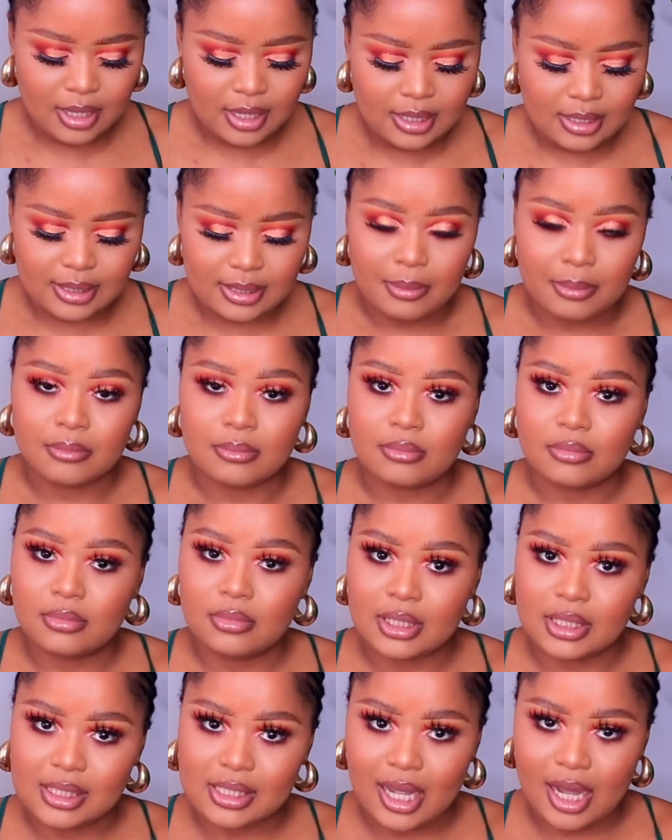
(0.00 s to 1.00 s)
some
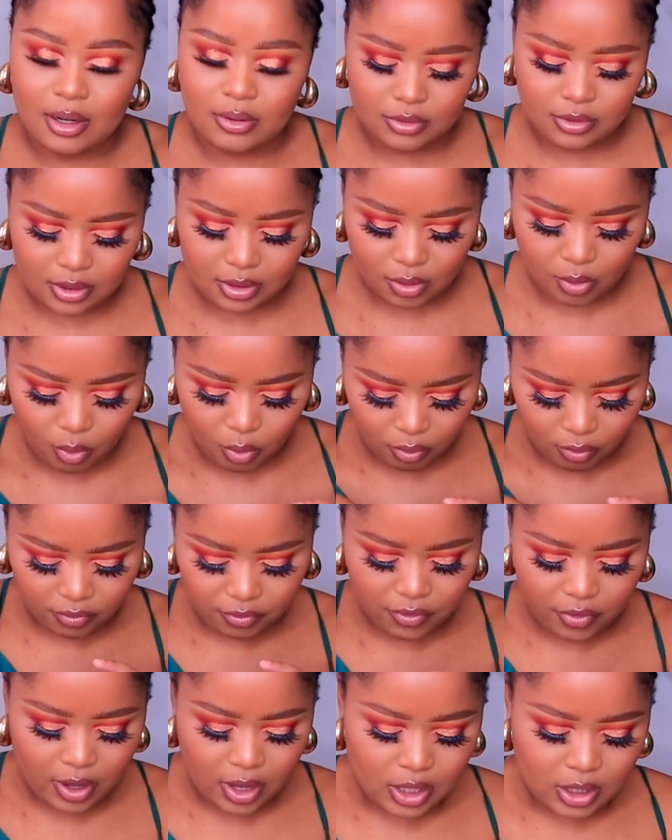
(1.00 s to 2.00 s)
discounts
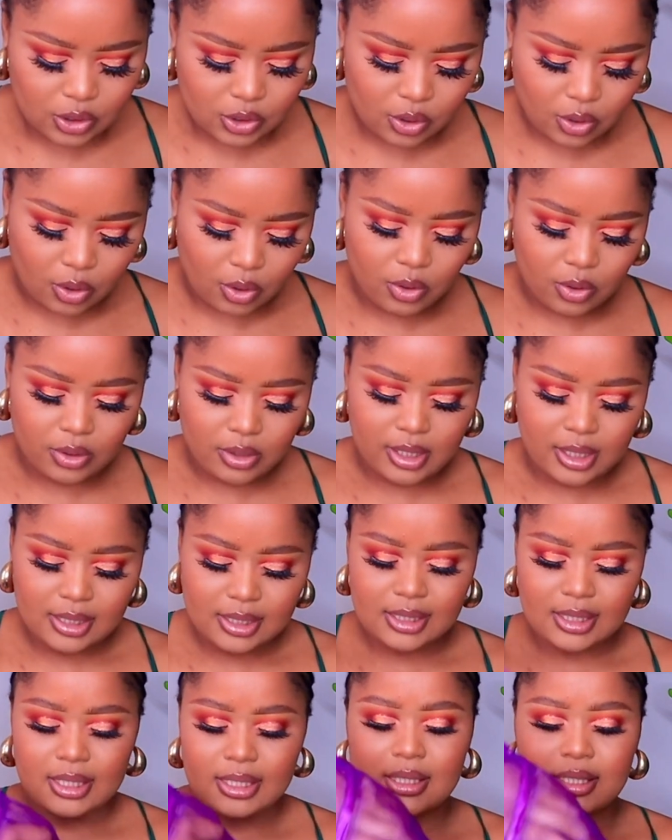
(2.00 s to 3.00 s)
off. So
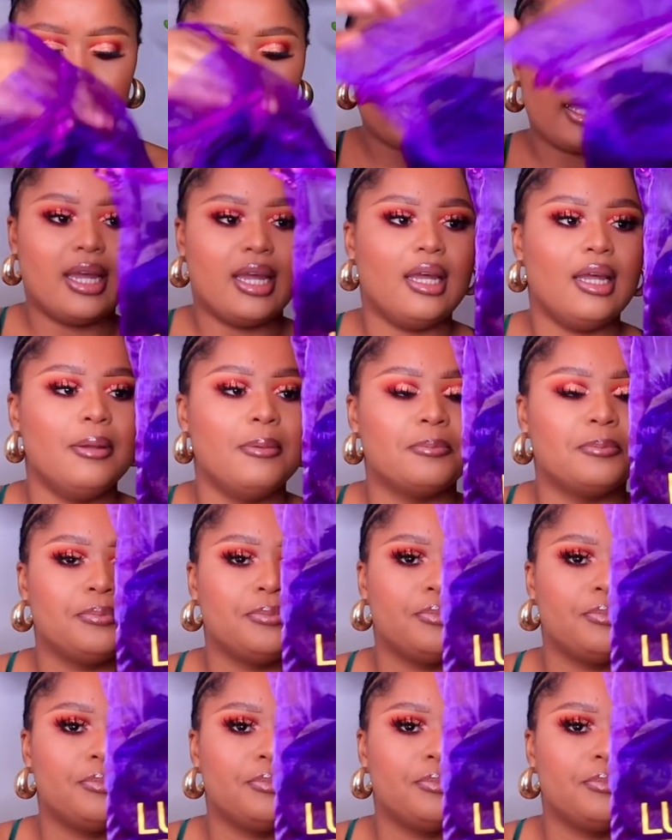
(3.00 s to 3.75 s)
this is the hair.